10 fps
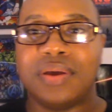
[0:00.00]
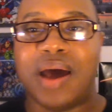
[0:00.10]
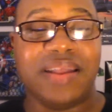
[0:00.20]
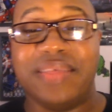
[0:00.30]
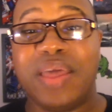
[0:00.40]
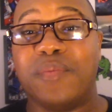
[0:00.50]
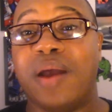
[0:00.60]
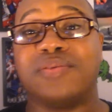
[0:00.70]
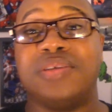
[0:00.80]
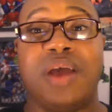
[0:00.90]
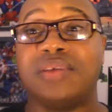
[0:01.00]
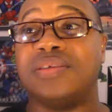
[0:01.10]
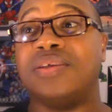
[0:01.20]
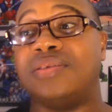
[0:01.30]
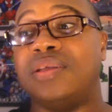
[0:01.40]
I didn't think we
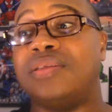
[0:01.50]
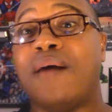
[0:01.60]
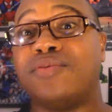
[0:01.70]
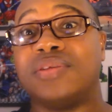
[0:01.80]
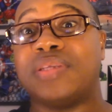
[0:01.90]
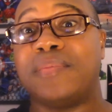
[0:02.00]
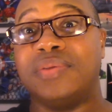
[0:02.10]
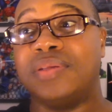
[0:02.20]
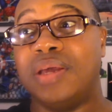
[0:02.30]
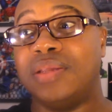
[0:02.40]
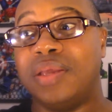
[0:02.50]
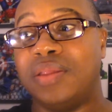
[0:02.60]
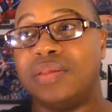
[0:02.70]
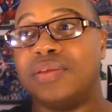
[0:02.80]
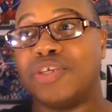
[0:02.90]
actually see the devil in
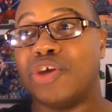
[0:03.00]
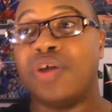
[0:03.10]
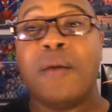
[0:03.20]
any of the shows.